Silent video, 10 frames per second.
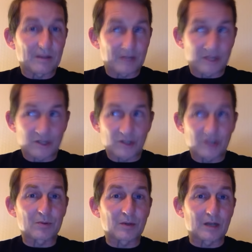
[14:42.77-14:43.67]

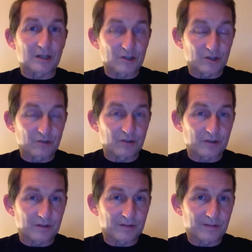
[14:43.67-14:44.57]
relationships with Glenn's children,
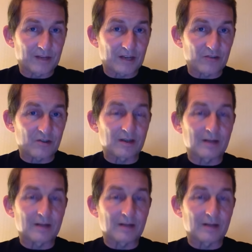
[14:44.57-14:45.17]
naturally.